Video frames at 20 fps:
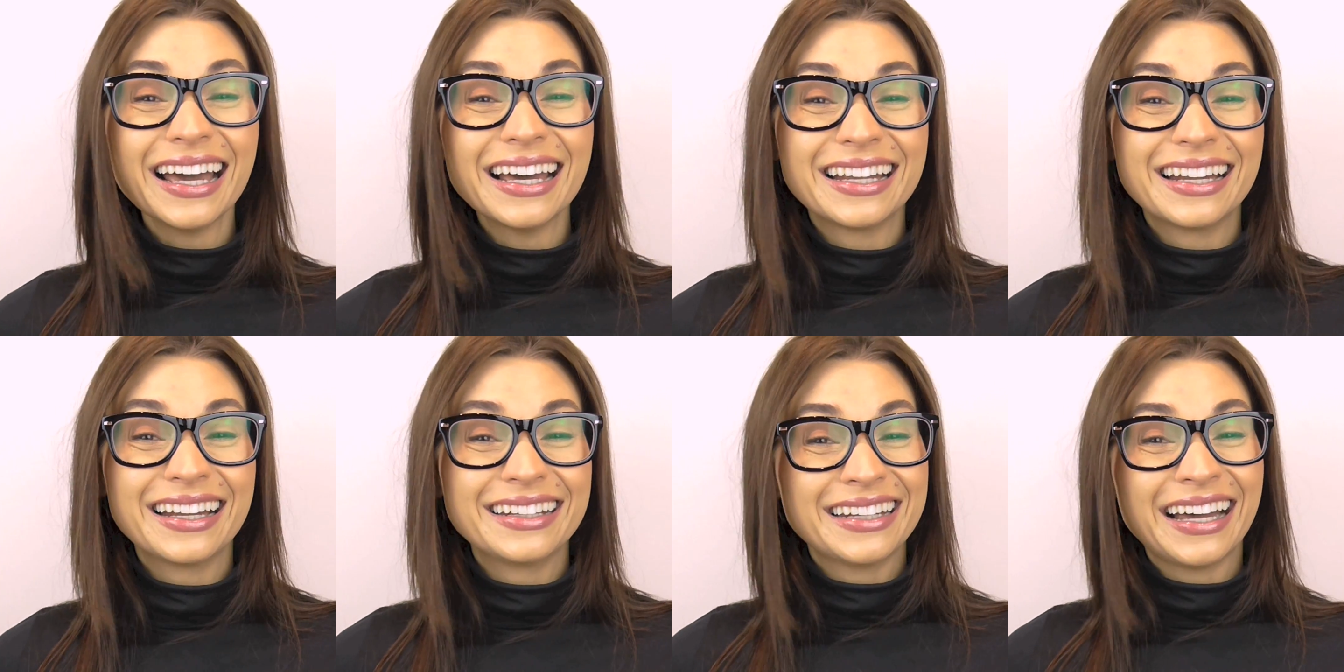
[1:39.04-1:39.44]

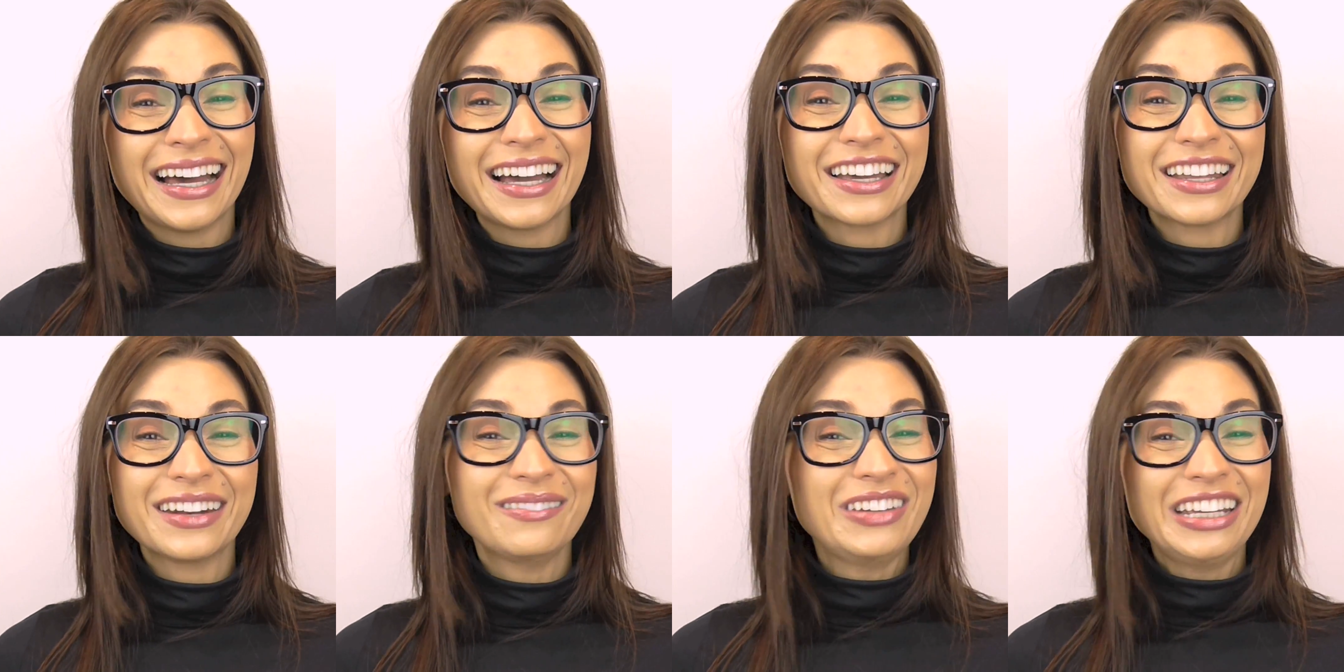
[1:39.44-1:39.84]
Yeah,
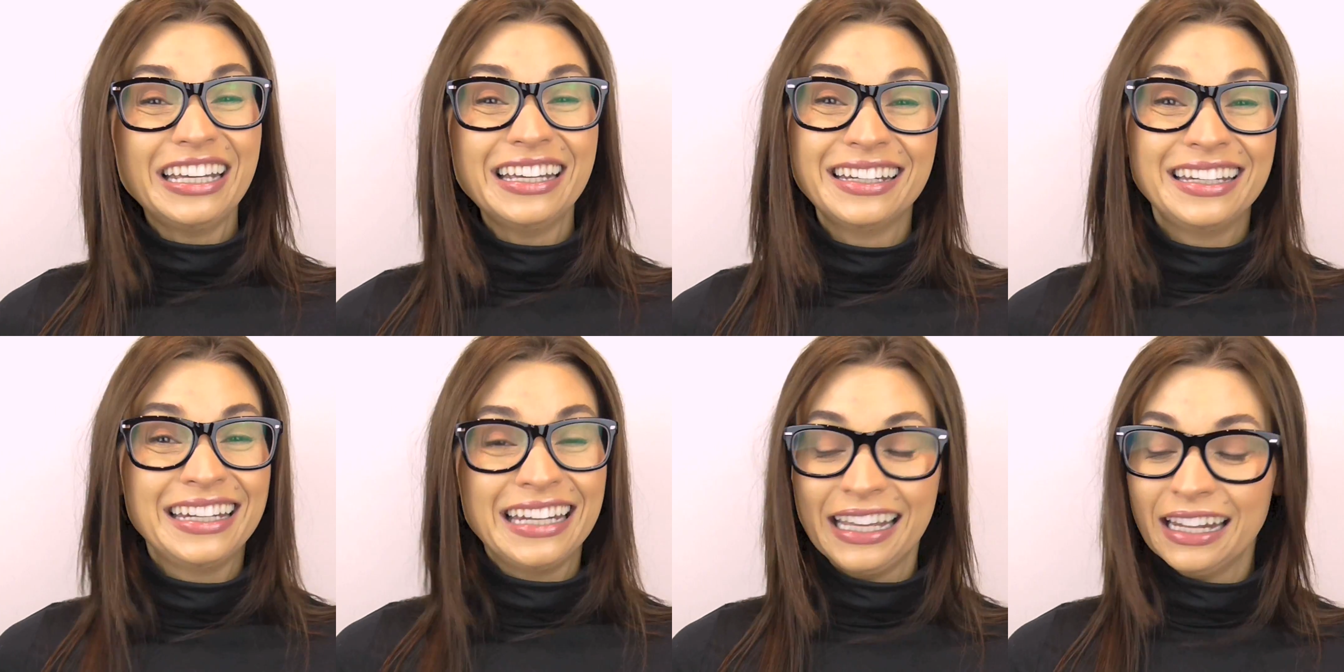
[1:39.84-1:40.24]
not gonna
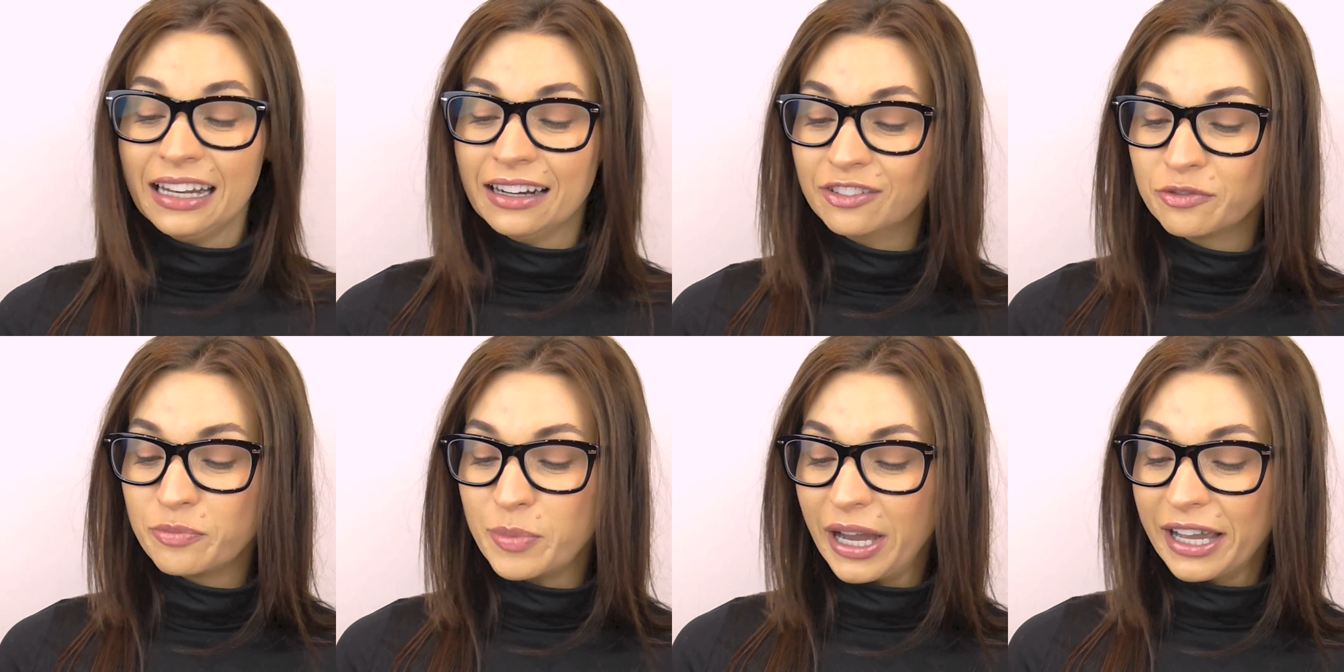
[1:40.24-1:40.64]
be in need
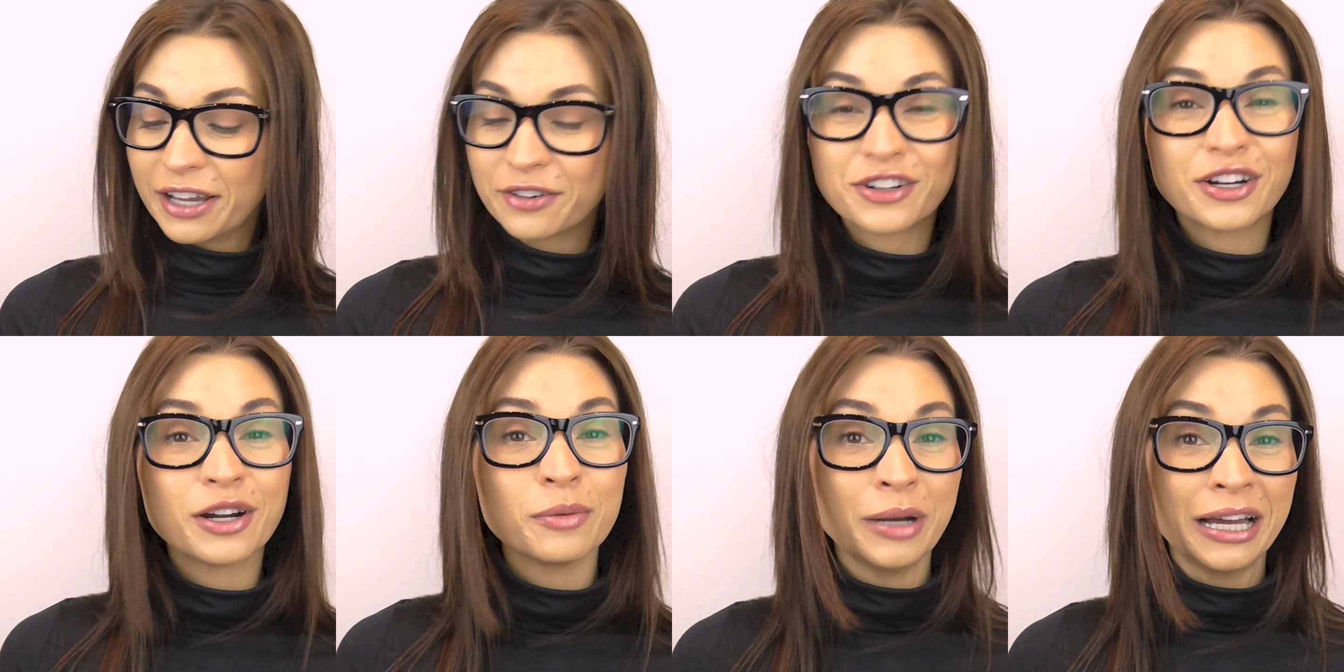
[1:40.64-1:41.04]
of
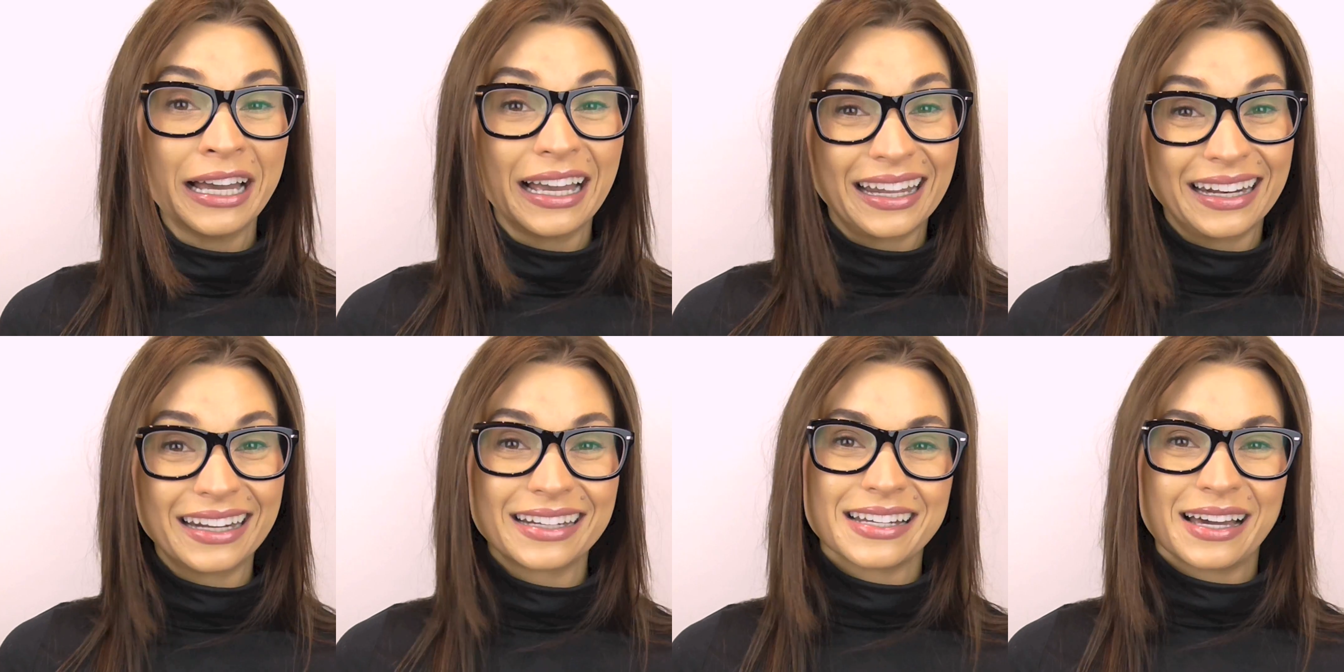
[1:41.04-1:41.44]

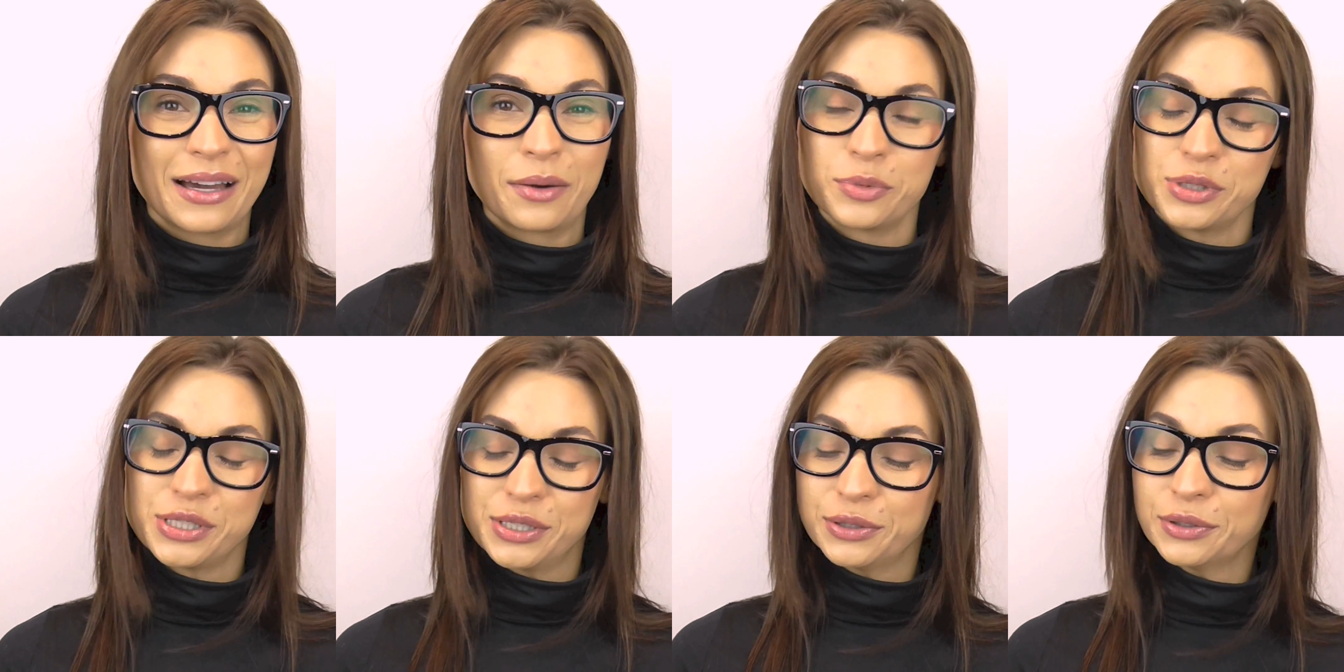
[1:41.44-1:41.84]
Bioderma
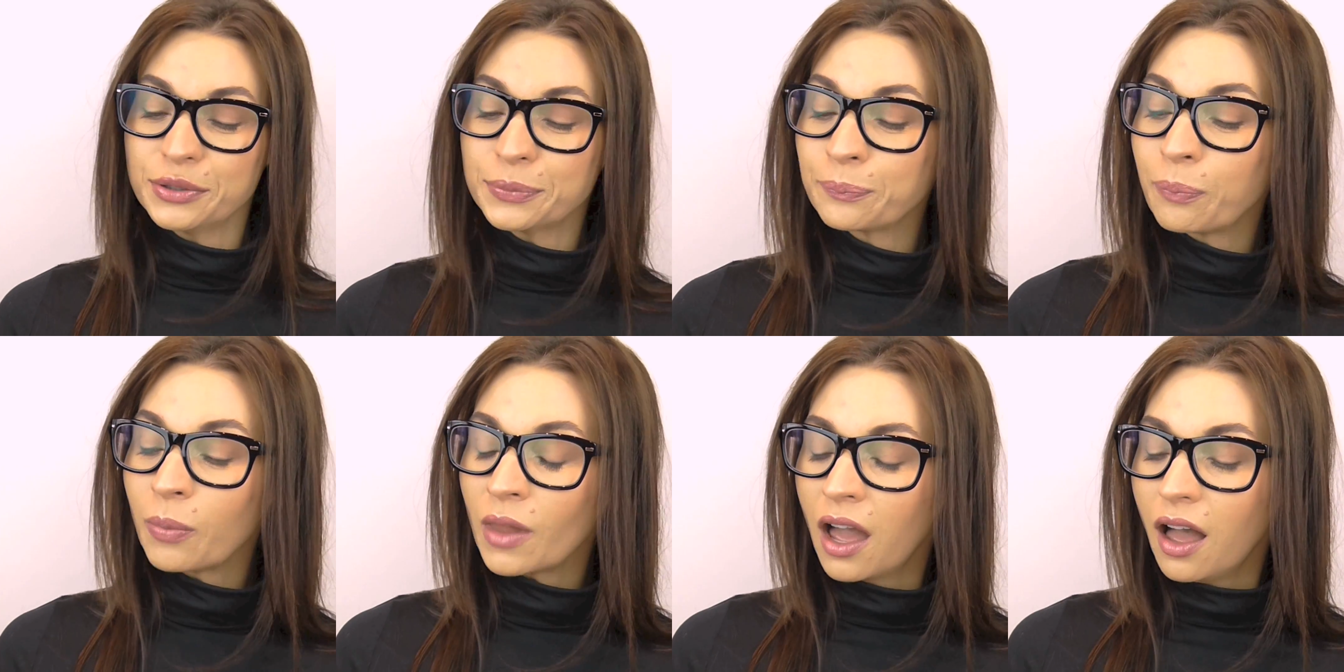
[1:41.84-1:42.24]
anytime
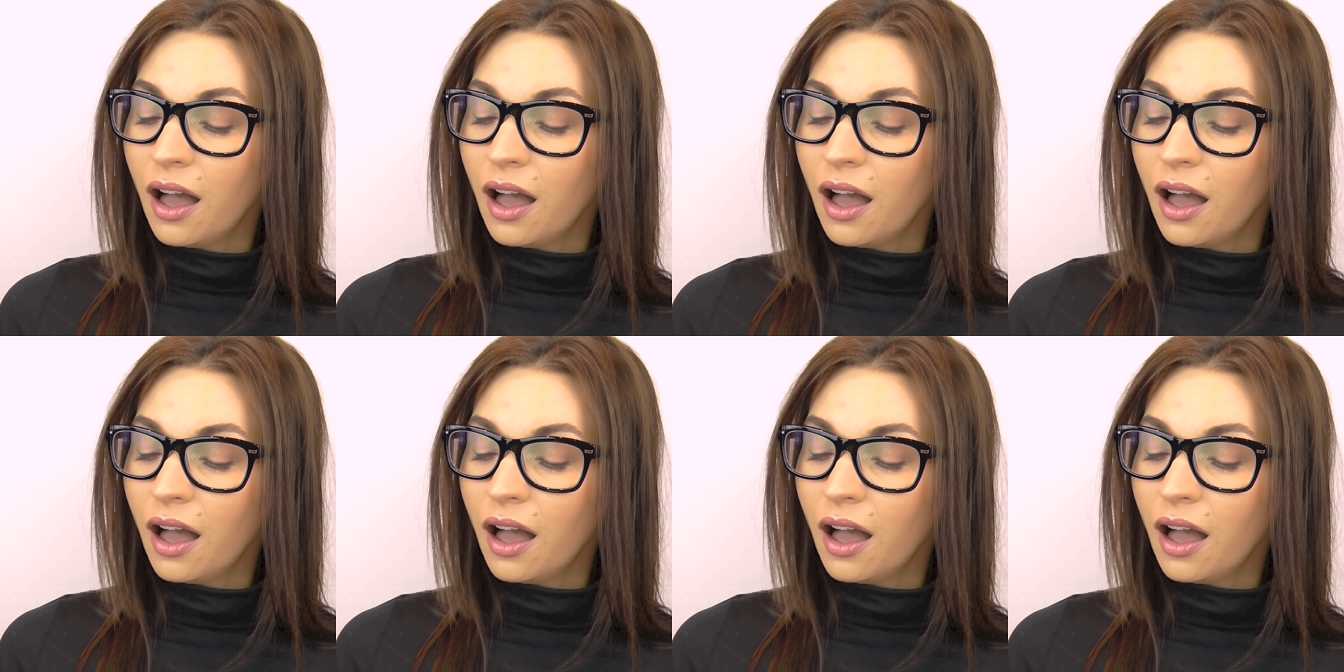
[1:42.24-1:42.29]
soon.